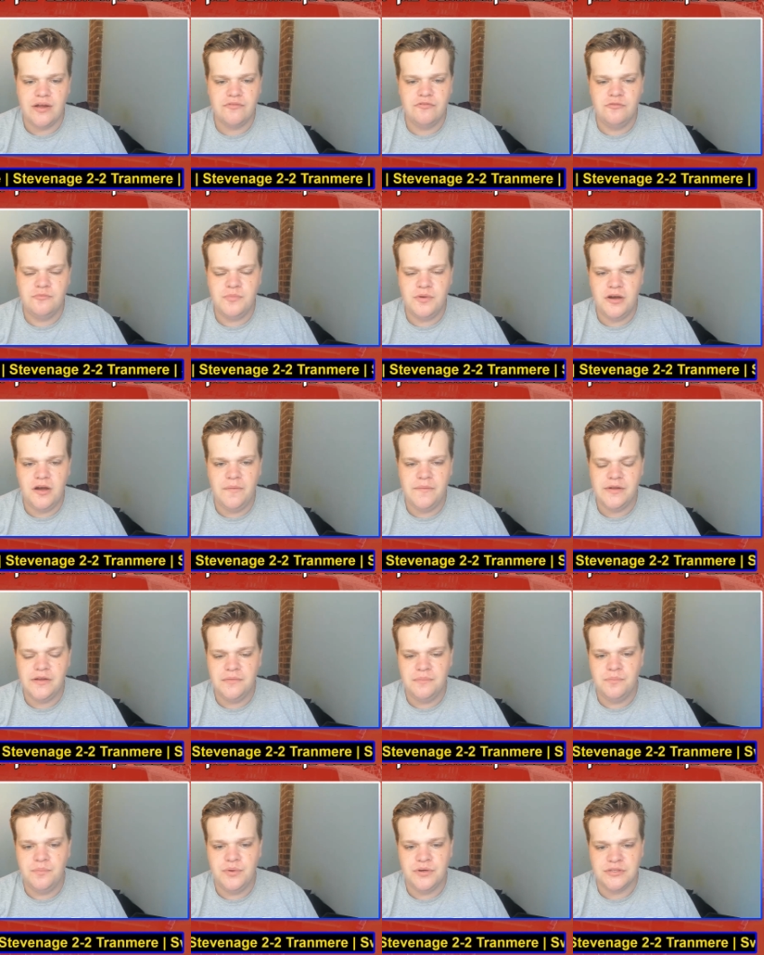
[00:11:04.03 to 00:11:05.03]
from
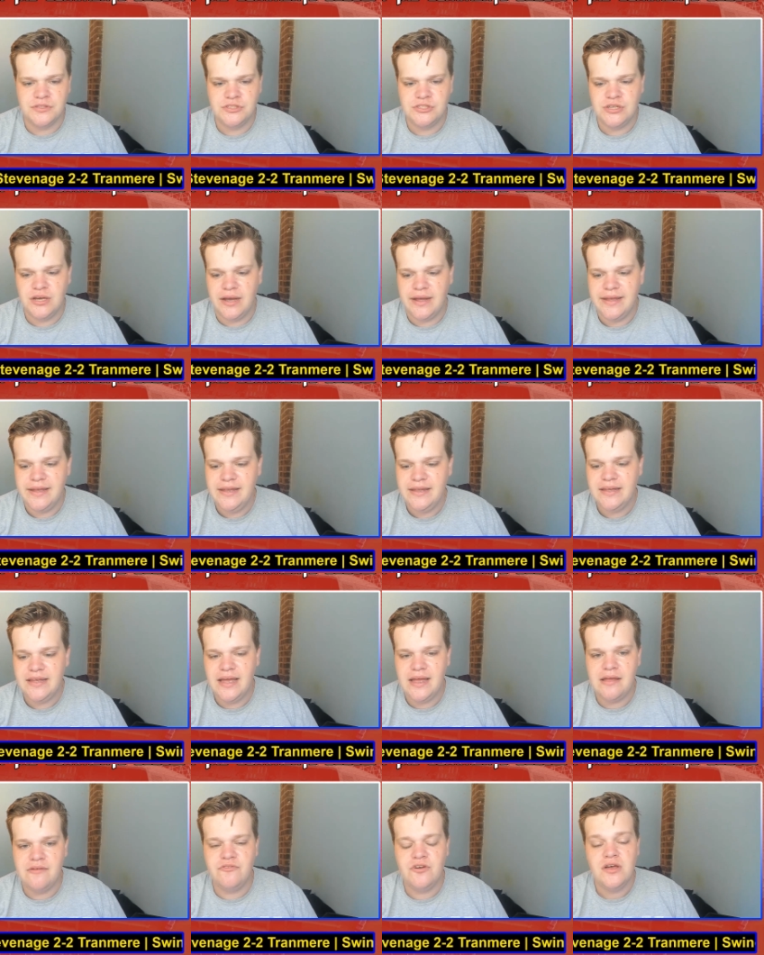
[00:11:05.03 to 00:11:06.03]
Birmingham, but he
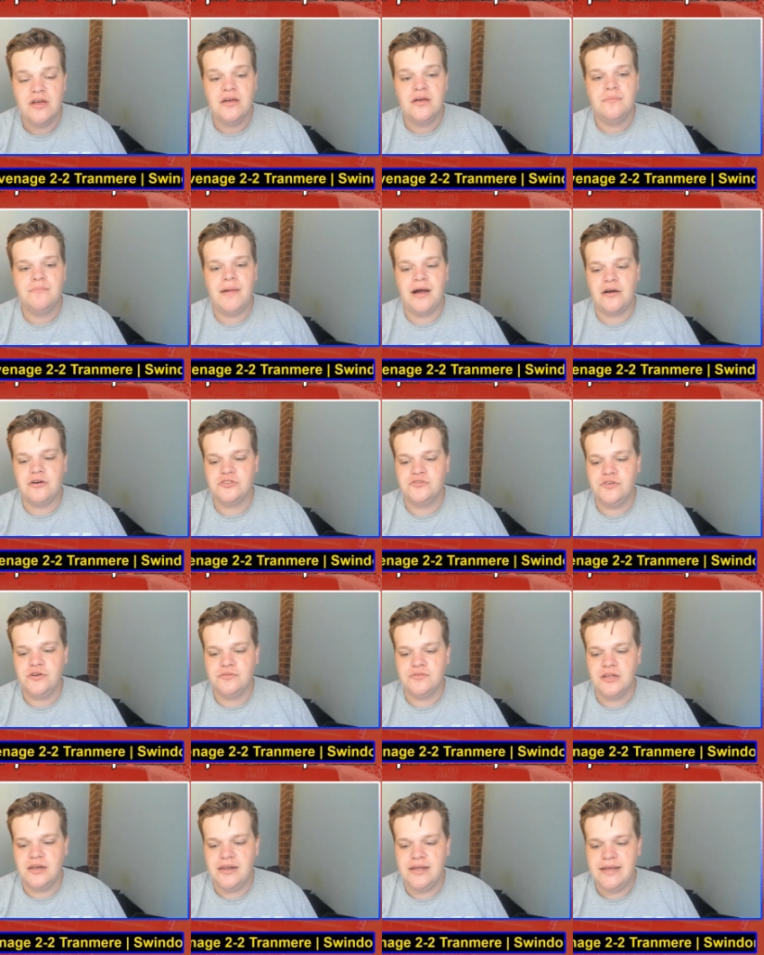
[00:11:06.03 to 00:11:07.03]
gave
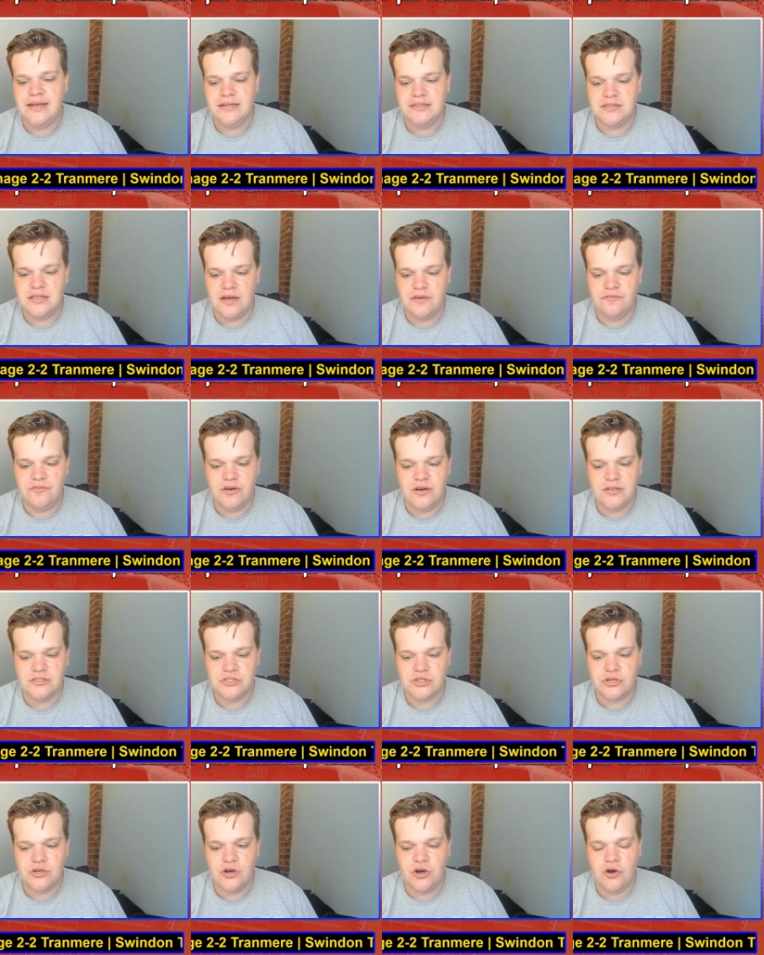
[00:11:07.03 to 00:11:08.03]
Macclesfield the lead, their
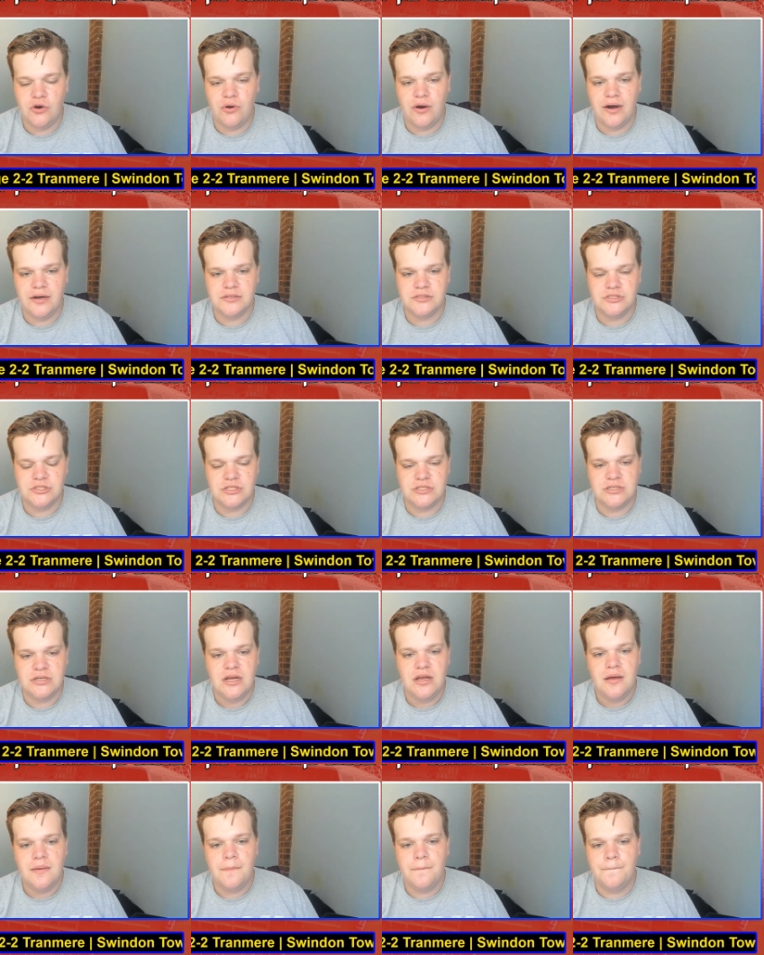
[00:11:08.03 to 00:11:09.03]
first goal under
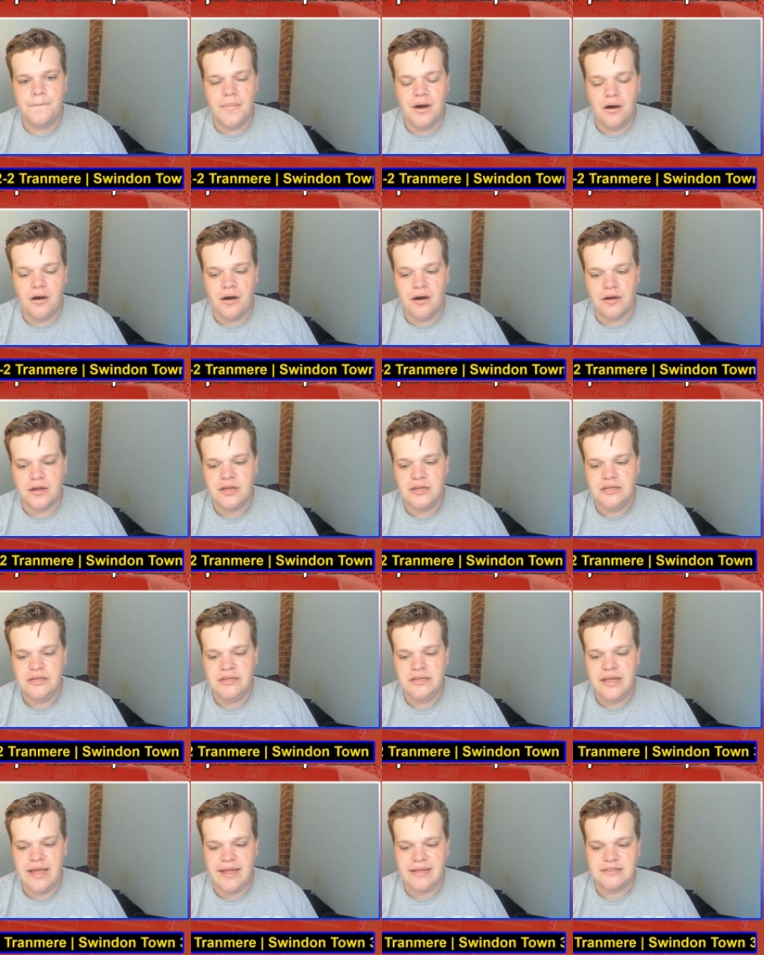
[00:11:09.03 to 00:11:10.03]
Mark
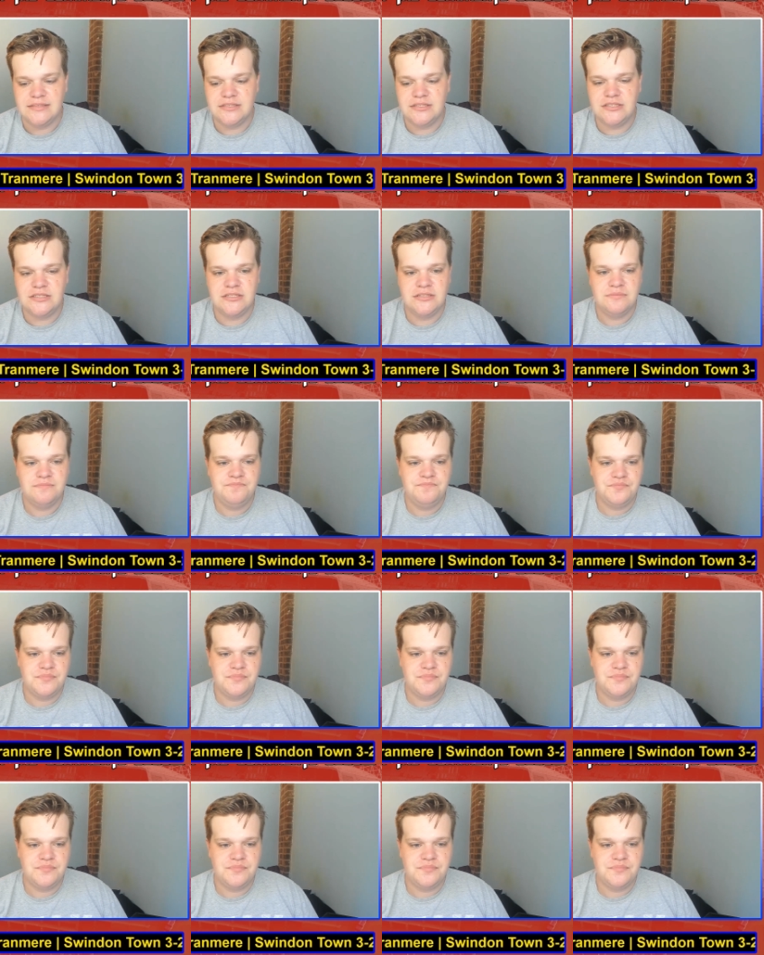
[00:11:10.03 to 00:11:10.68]
Yates.